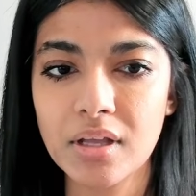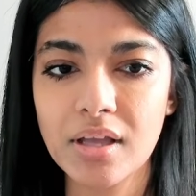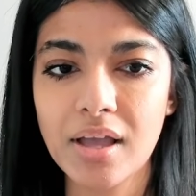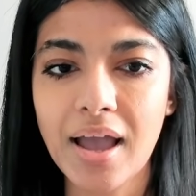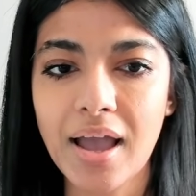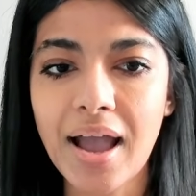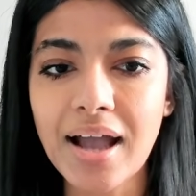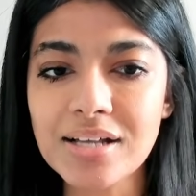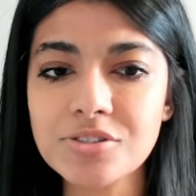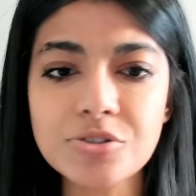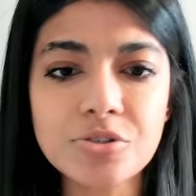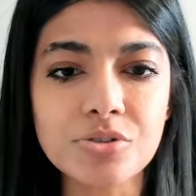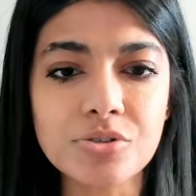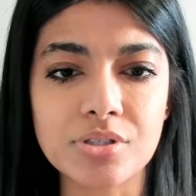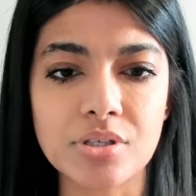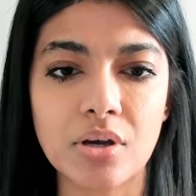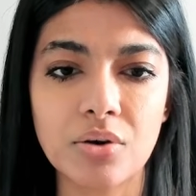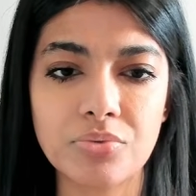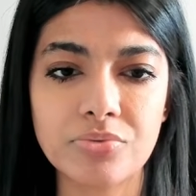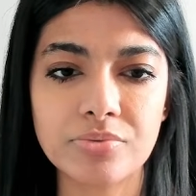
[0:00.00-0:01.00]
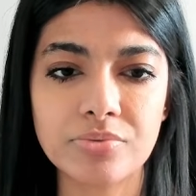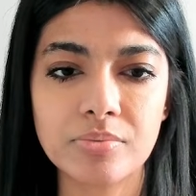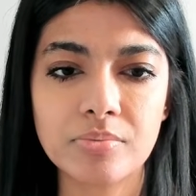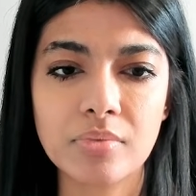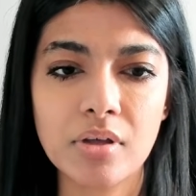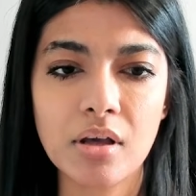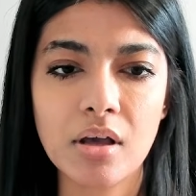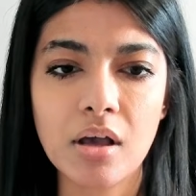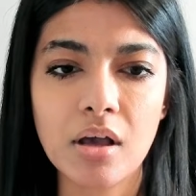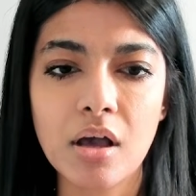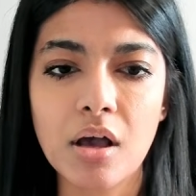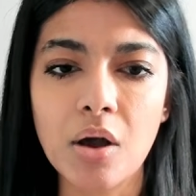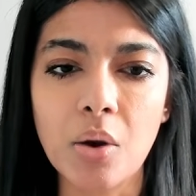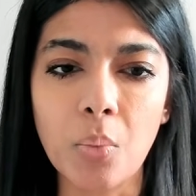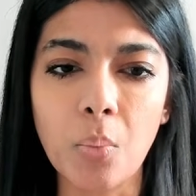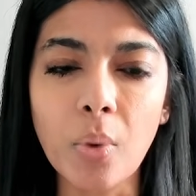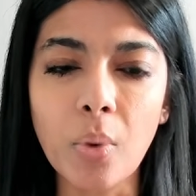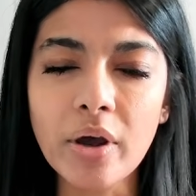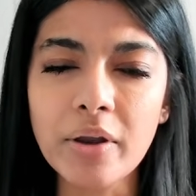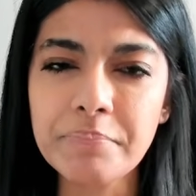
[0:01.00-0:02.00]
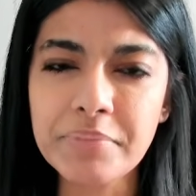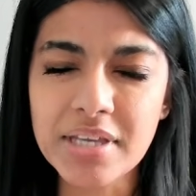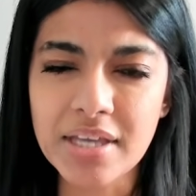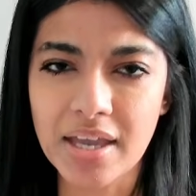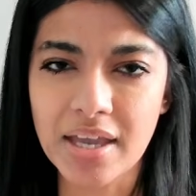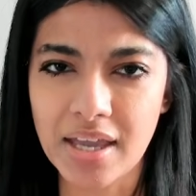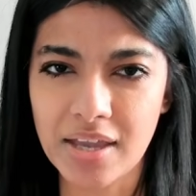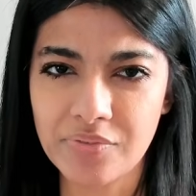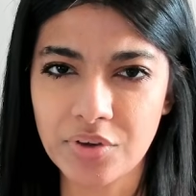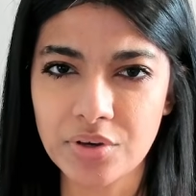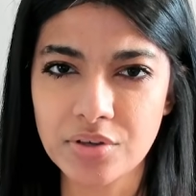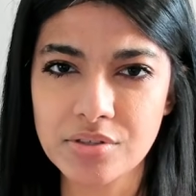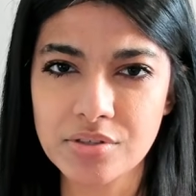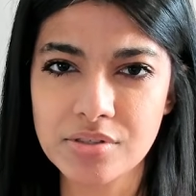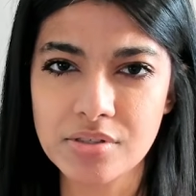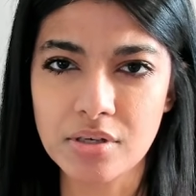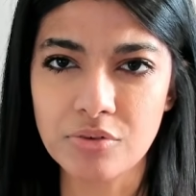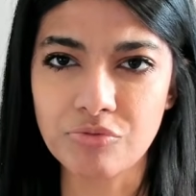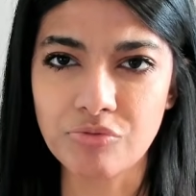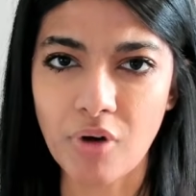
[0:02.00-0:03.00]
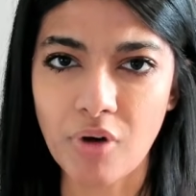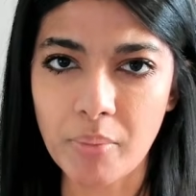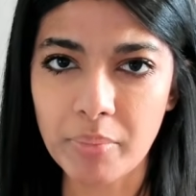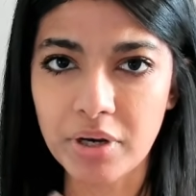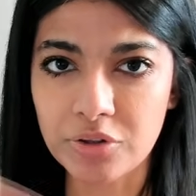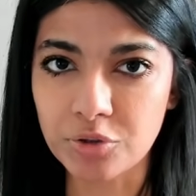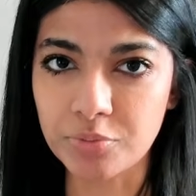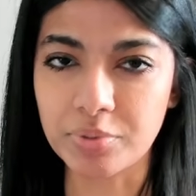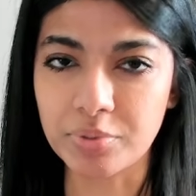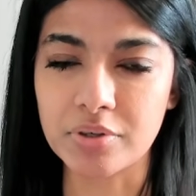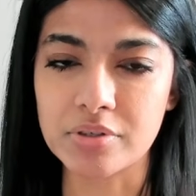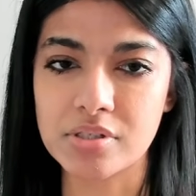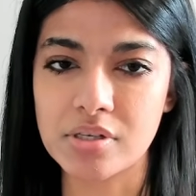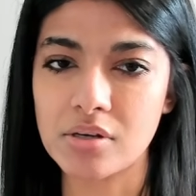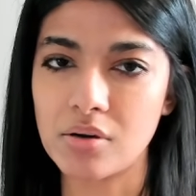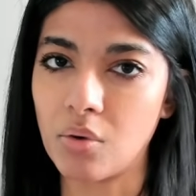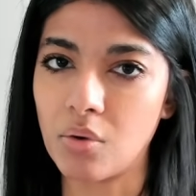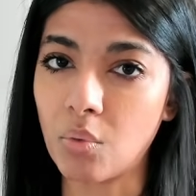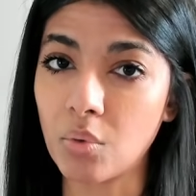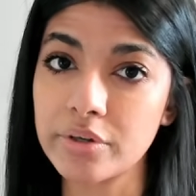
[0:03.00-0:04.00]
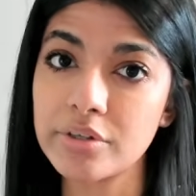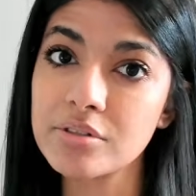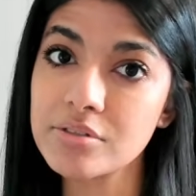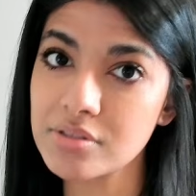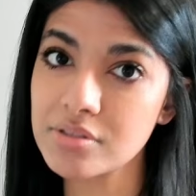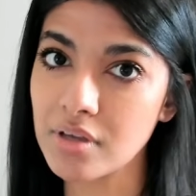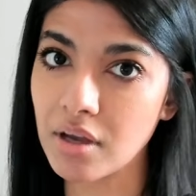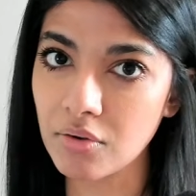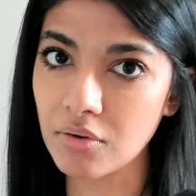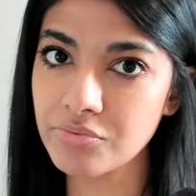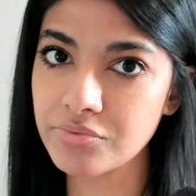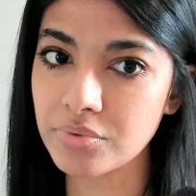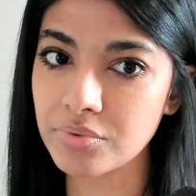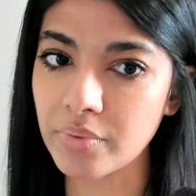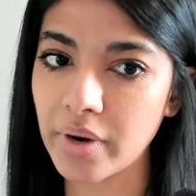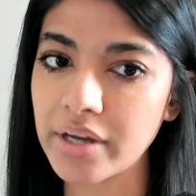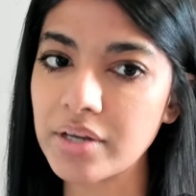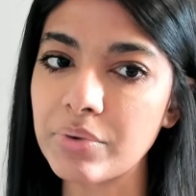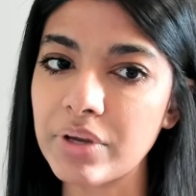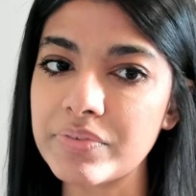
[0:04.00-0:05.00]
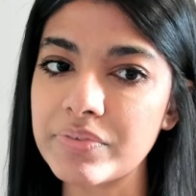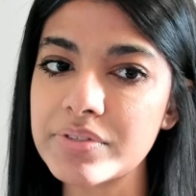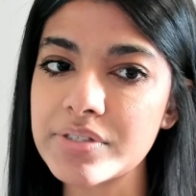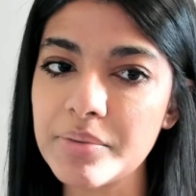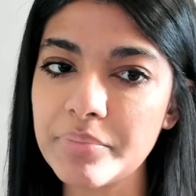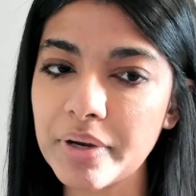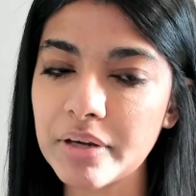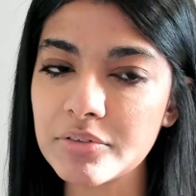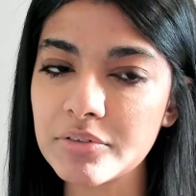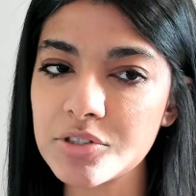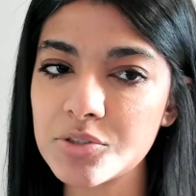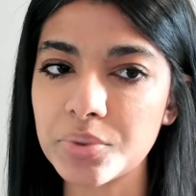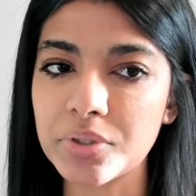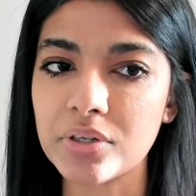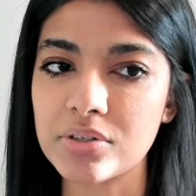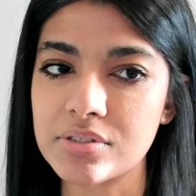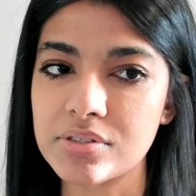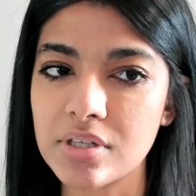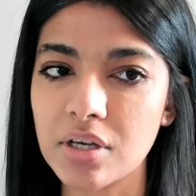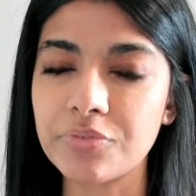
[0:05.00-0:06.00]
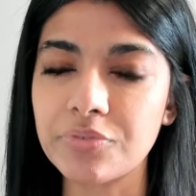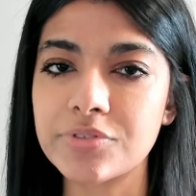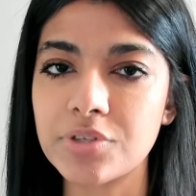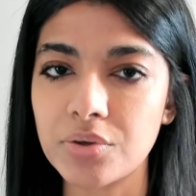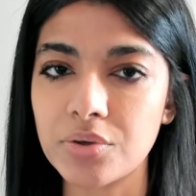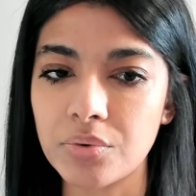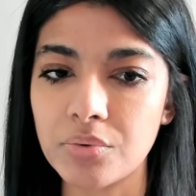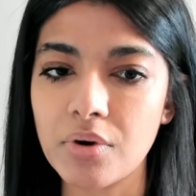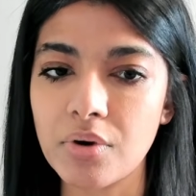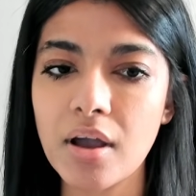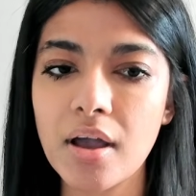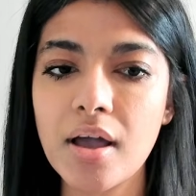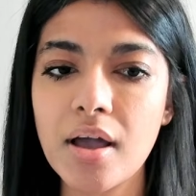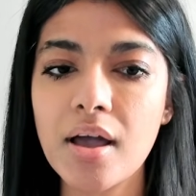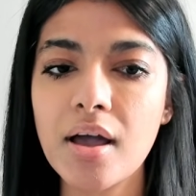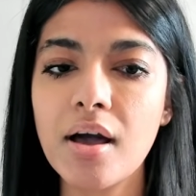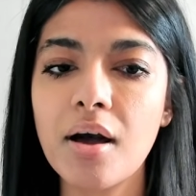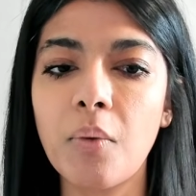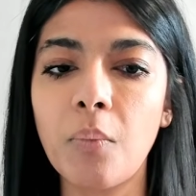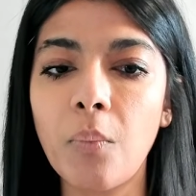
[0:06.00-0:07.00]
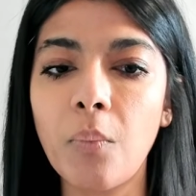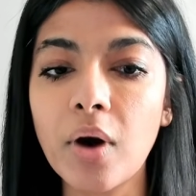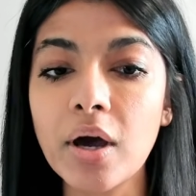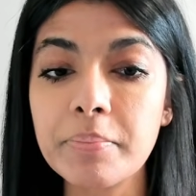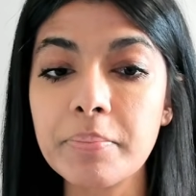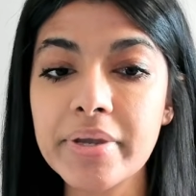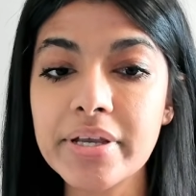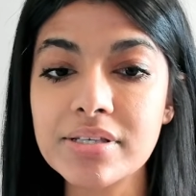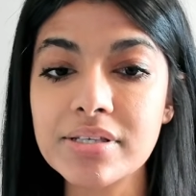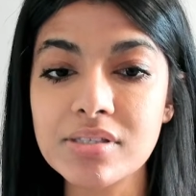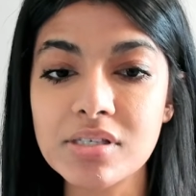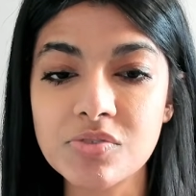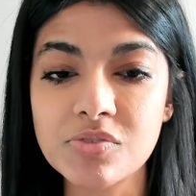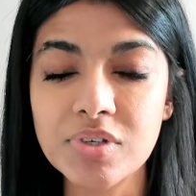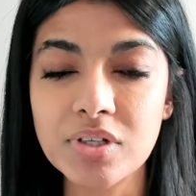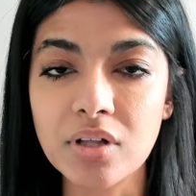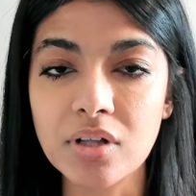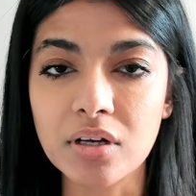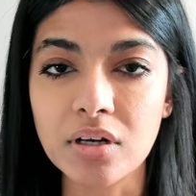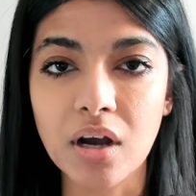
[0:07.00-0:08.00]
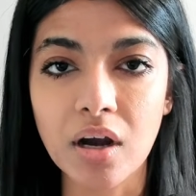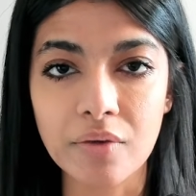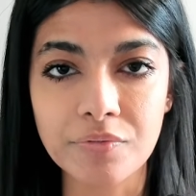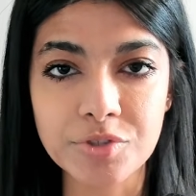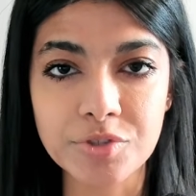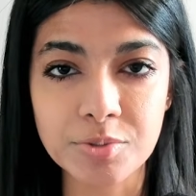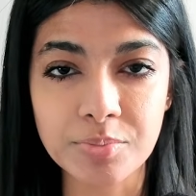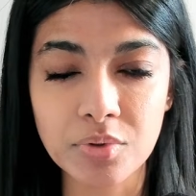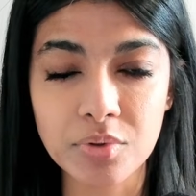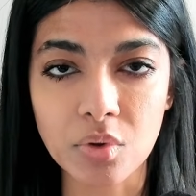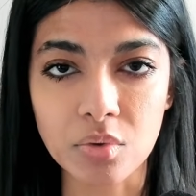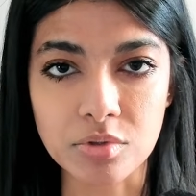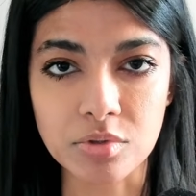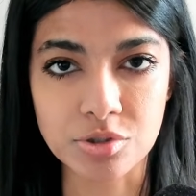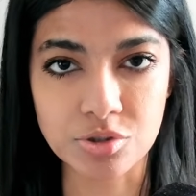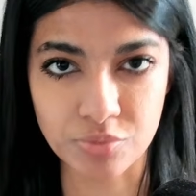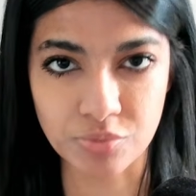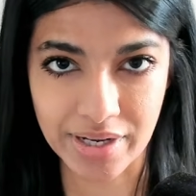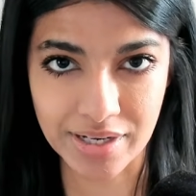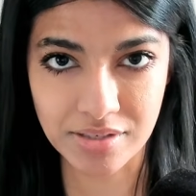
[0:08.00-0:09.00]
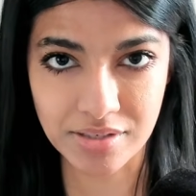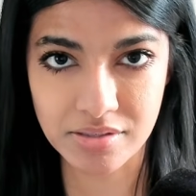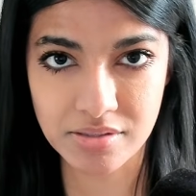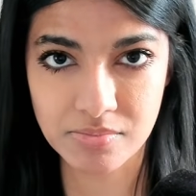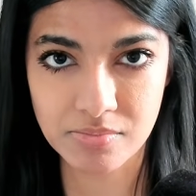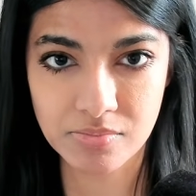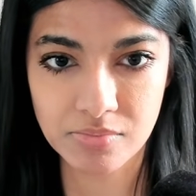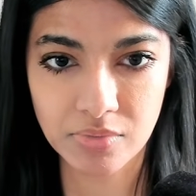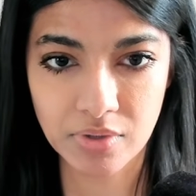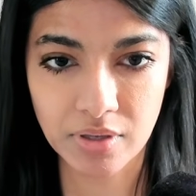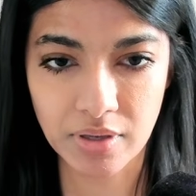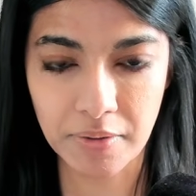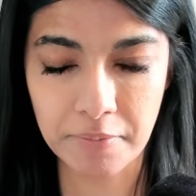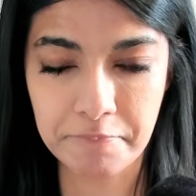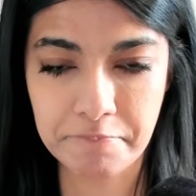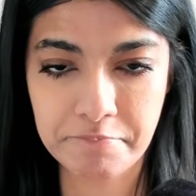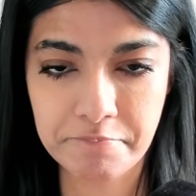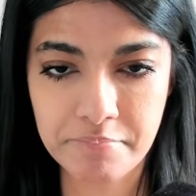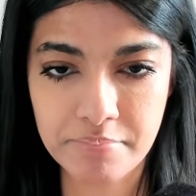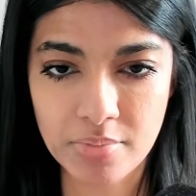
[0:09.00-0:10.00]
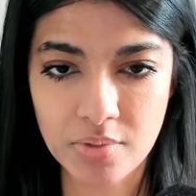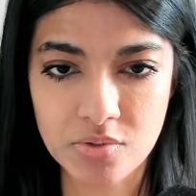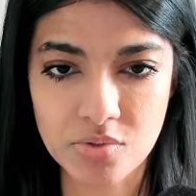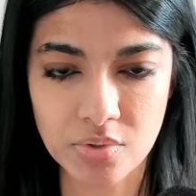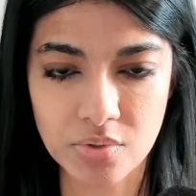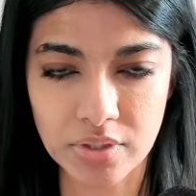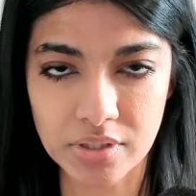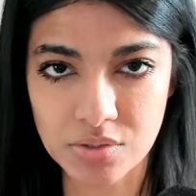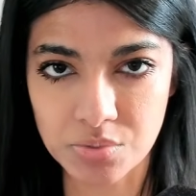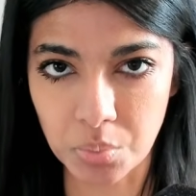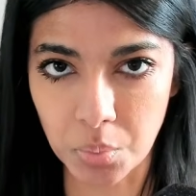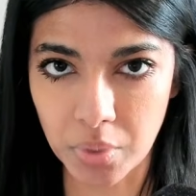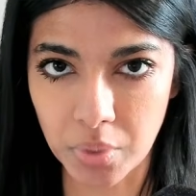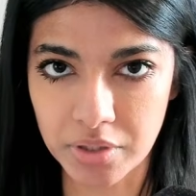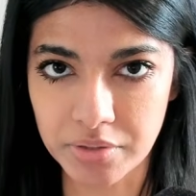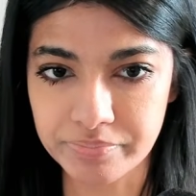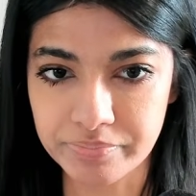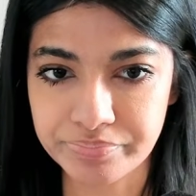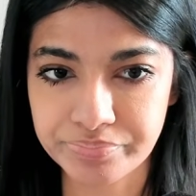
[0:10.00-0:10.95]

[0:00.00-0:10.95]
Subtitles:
Ask yourself, what behaviors from another person or yourself, right? We have to set boundaries with ourselves too. What makes us feel uncomfortable or drained? Okay, so that's one.